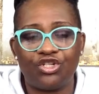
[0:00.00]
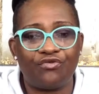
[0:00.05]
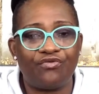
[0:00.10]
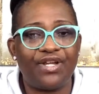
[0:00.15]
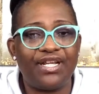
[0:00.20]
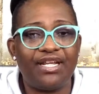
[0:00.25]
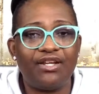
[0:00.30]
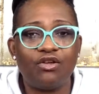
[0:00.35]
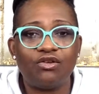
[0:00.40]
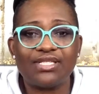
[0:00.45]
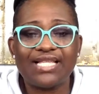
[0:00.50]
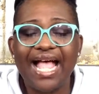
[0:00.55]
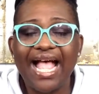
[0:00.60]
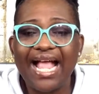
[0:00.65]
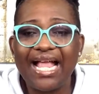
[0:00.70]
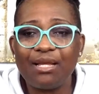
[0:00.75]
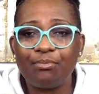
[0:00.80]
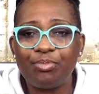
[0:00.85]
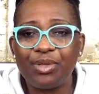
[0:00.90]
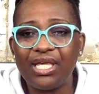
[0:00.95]
You're reading those
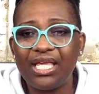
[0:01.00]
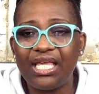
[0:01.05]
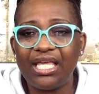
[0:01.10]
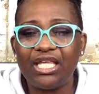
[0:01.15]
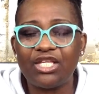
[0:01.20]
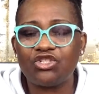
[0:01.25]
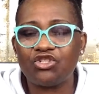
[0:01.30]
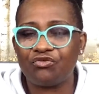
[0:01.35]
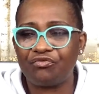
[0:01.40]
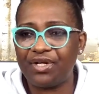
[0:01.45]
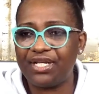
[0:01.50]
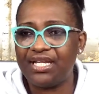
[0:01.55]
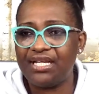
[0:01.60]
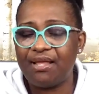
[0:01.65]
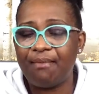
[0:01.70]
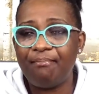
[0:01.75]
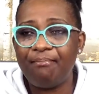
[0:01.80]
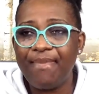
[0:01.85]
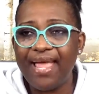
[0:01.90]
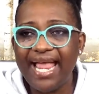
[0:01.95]
IEPs, you're reading
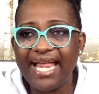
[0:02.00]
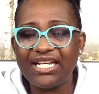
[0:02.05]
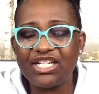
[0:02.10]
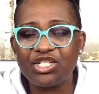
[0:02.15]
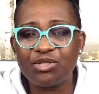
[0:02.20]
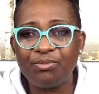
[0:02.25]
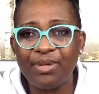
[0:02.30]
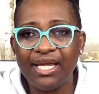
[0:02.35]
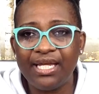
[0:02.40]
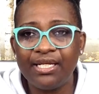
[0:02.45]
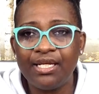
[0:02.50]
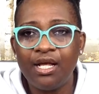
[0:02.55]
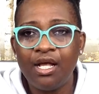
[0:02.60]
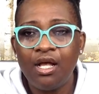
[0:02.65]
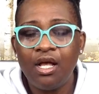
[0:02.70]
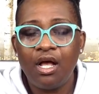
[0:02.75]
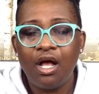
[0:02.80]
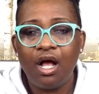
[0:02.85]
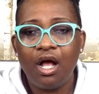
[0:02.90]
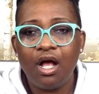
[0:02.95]
the management
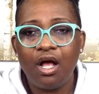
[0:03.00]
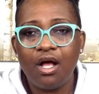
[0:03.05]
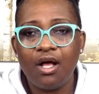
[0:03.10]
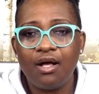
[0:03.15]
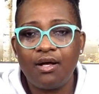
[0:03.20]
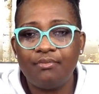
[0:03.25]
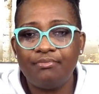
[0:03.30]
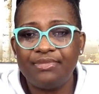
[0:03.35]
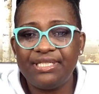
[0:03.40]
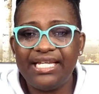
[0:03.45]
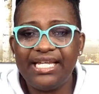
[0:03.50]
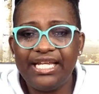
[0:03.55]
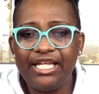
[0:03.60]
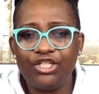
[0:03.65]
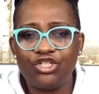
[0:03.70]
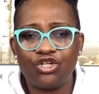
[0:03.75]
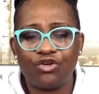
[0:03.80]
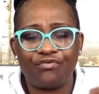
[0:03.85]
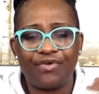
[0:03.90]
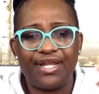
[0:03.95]

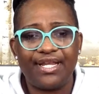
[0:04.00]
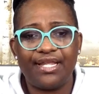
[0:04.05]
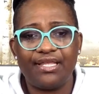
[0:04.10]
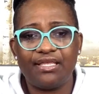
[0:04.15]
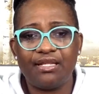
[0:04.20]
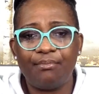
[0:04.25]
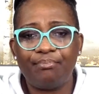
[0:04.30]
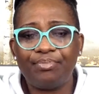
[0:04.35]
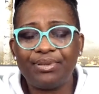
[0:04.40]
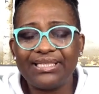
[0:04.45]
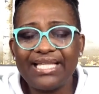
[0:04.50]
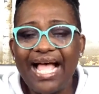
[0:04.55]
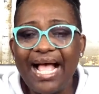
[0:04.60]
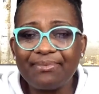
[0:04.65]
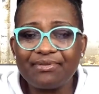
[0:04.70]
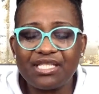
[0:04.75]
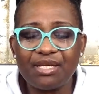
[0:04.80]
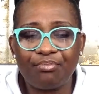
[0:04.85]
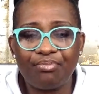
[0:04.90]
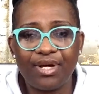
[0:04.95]
needs, you're reading the
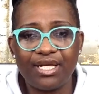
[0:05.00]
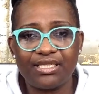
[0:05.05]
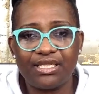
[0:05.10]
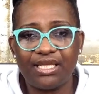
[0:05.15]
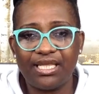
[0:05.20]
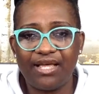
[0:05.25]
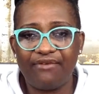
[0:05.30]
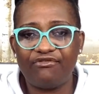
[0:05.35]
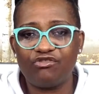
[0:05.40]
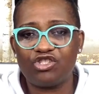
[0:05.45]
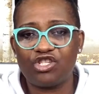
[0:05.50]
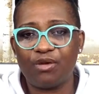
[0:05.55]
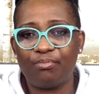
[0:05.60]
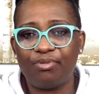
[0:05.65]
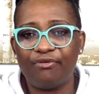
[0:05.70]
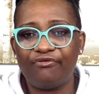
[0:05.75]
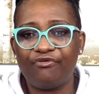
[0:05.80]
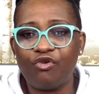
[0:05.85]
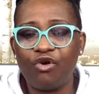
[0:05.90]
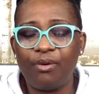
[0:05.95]
PLOPs, the present levels of
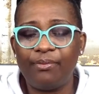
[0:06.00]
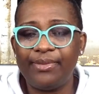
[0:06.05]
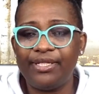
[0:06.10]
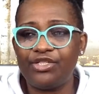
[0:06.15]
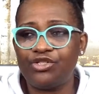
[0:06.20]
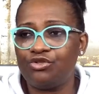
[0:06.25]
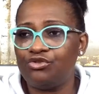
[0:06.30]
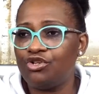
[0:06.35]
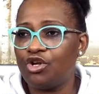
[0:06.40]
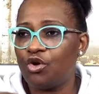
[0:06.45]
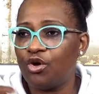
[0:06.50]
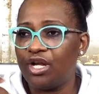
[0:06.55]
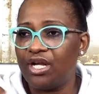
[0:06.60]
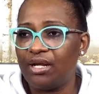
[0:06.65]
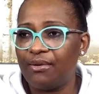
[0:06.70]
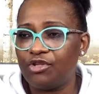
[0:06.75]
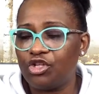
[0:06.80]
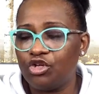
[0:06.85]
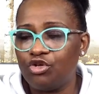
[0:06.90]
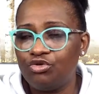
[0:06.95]
performance.
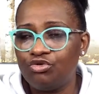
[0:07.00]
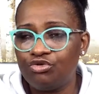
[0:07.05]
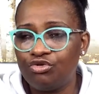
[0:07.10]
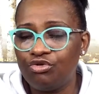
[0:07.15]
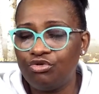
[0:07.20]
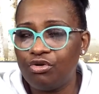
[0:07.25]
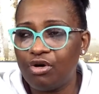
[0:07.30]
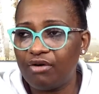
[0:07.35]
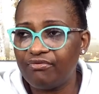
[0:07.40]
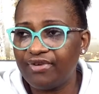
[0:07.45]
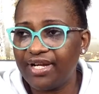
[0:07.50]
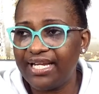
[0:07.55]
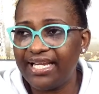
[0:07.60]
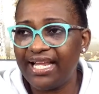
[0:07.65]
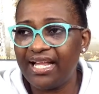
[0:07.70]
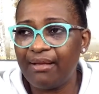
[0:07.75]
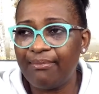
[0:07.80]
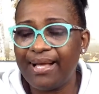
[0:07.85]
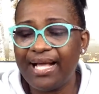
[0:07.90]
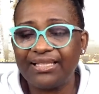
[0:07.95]
You are
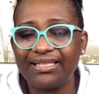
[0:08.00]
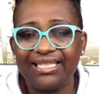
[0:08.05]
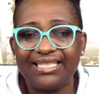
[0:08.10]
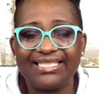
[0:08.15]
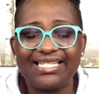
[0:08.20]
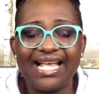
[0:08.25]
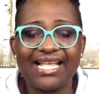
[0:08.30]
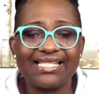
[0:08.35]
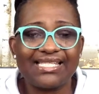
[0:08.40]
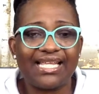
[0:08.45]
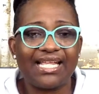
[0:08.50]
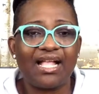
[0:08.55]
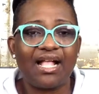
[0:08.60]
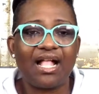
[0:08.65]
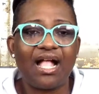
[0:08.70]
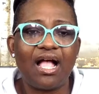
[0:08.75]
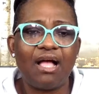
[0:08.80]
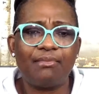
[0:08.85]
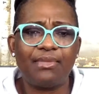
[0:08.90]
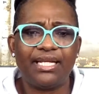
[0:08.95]
reading about their testing
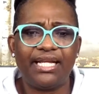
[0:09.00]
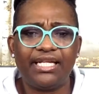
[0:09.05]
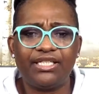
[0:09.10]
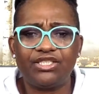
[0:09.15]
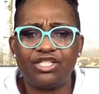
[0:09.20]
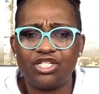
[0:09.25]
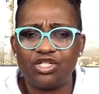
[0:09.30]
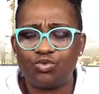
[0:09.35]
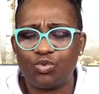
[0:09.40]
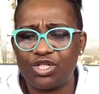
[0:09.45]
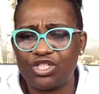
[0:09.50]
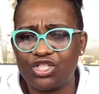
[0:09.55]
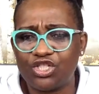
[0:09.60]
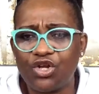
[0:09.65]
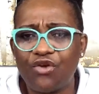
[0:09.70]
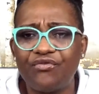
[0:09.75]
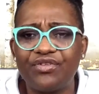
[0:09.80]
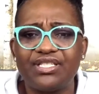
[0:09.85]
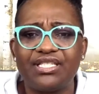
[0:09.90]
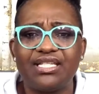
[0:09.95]
accommodations, what
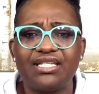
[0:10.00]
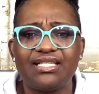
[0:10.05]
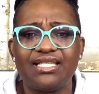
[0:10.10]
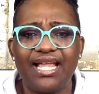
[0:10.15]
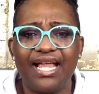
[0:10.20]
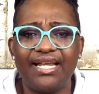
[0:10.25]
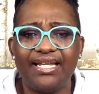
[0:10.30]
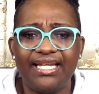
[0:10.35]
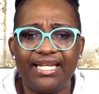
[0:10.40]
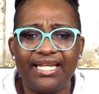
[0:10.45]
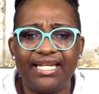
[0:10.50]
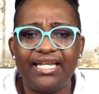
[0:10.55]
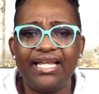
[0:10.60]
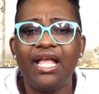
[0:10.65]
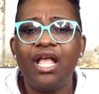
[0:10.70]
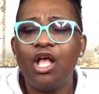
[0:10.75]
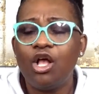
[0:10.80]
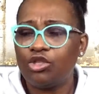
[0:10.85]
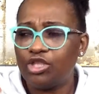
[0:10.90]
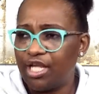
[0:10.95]
services they need,
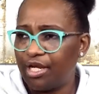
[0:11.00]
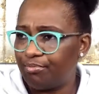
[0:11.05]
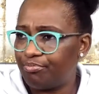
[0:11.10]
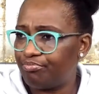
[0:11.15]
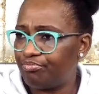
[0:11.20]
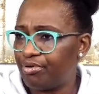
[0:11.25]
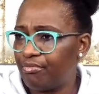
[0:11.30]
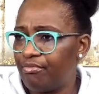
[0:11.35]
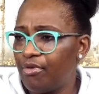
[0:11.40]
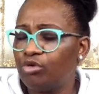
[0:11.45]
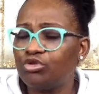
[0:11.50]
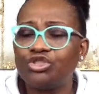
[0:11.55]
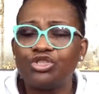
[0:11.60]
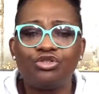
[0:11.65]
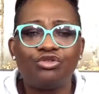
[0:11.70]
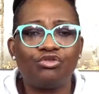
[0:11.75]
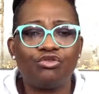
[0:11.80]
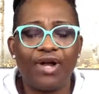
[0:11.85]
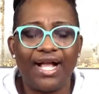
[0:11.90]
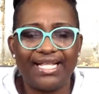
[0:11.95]
their
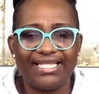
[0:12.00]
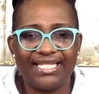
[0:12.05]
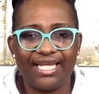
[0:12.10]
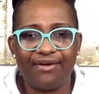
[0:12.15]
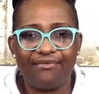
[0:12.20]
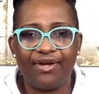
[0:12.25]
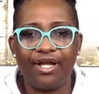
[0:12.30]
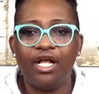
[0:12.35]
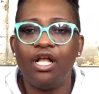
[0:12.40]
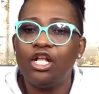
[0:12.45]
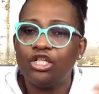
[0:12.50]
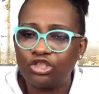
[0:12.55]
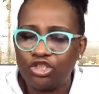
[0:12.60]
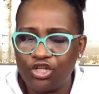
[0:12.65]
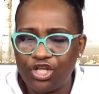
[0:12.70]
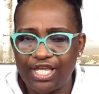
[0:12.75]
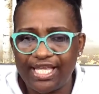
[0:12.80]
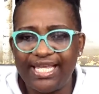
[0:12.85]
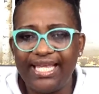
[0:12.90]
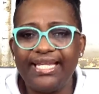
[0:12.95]
promotional criteria. So
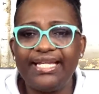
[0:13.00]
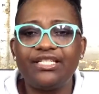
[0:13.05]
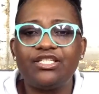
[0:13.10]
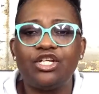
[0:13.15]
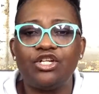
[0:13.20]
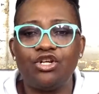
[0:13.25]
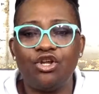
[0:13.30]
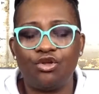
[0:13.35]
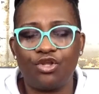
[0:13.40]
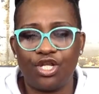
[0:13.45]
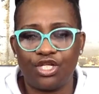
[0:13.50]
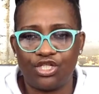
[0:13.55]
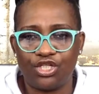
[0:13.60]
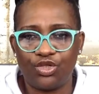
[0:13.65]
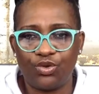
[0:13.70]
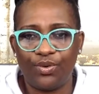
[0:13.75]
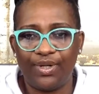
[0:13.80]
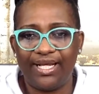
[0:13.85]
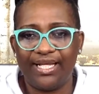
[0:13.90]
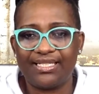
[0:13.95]
you're getting to know your
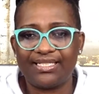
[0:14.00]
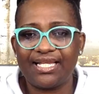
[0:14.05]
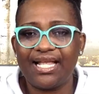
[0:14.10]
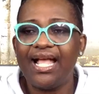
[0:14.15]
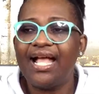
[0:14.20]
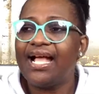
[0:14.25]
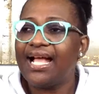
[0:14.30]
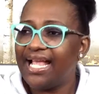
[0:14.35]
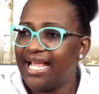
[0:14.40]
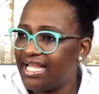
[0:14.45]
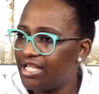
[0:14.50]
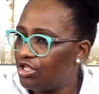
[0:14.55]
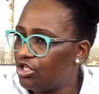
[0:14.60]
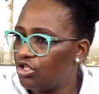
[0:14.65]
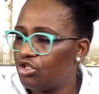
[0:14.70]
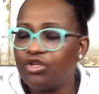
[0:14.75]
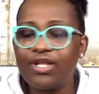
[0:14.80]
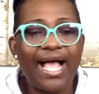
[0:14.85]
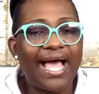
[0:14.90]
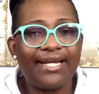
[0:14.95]
students.
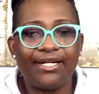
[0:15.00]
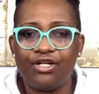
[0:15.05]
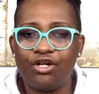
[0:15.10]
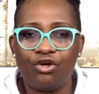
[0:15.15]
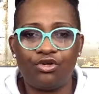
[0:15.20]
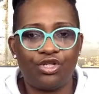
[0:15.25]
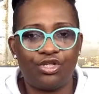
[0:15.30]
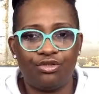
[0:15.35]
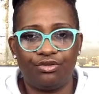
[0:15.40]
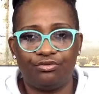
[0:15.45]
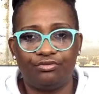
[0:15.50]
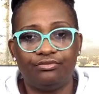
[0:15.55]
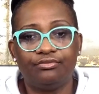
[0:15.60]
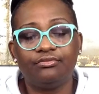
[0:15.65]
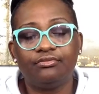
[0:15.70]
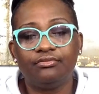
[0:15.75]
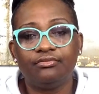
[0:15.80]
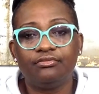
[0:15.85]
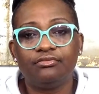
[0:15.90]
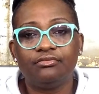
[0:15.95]
You got to know you.
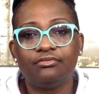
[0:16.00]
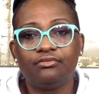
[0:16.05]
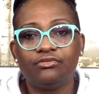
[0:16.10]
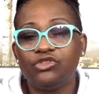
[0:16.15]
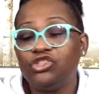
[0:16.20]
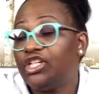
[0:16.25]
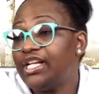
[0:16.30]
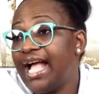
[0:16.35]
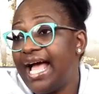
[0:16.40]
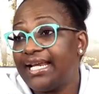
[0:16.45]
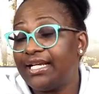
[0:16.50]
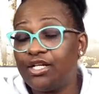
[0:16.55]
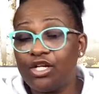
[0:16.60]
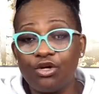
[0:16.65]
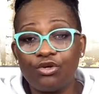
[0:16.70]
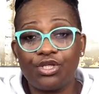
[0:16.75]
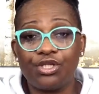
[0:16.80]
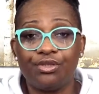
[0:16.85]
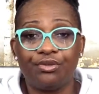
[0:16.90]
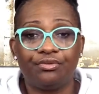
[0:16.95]
You got to
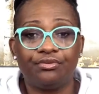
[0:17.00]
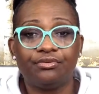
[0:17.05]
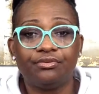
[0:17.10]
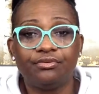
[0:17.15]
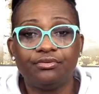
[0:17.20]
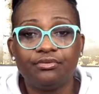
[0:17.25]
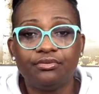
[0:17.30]
know you.